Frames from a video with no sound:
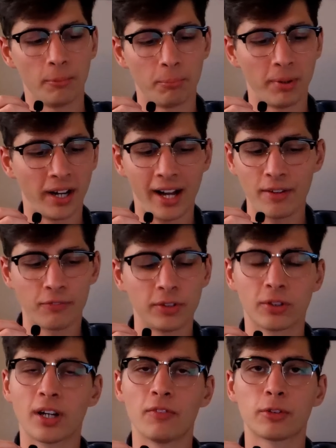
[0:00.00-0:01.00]
but I
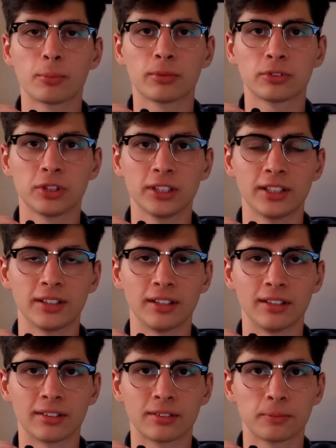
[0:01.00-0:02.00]
feel comfortable drinking
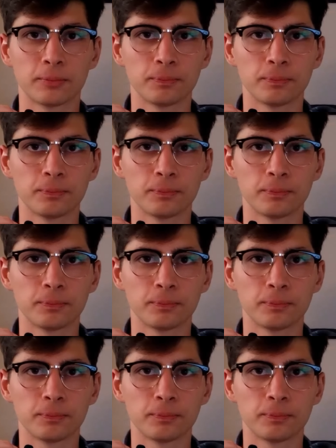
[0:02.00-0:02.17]
this.